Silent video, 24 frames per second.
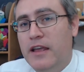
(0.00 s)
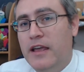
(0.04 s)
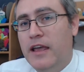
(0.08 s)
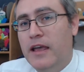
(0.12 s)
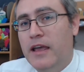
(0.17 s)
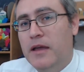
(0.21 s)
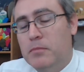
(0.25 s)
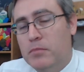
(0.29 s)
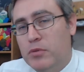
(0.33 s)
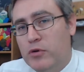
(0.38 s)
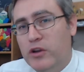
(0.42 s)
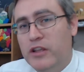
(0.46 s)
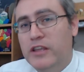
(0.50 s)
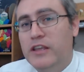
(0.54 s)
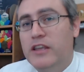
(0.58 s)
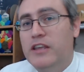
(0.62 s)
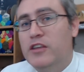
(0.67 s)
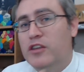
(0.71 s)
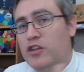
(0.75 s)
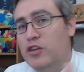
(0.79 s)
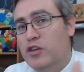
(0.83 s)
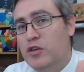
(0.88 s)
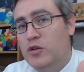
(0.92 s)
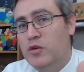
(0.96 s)
and bringing
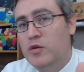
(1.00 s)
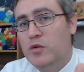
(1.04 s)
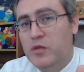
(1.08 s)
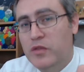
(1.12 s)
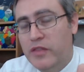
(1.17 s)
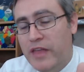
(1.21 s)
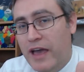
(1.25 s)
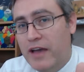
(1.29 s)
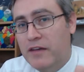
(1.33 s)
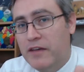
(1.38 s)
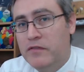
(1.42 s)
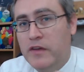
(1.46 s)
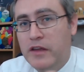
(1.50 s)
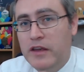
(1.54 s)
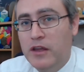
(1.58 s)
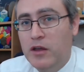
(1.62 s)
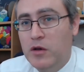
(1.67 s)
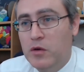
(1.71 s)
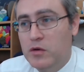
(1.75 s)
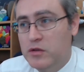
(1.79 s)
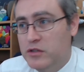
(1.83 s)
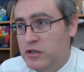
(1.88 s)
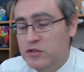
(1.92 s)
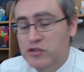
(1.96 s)
you that
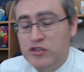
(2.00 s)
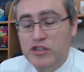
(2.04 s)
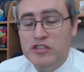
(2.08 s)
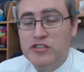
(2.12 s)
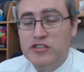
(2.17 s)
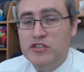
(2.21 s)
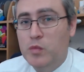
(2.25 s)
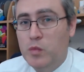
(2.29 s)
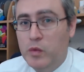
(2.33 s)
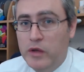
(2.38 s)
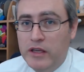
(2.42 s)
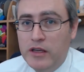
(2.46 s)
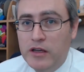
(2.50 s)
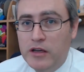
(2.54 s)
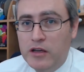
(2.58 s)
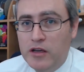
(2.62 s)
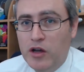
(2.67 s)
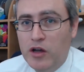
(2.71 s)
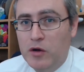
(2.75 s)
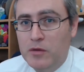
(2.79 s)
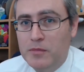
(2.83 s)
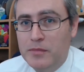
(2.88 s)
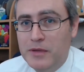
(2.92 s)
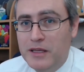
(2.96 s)
video until just a week
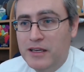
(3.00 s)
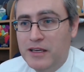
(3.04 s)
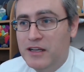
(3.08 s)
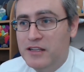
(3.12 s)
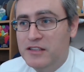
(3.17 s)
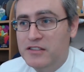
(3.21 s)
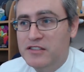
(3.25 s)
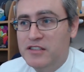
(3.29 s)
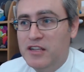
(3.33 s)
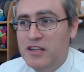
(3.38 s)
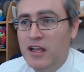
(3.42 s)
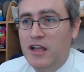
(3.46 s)
ago because,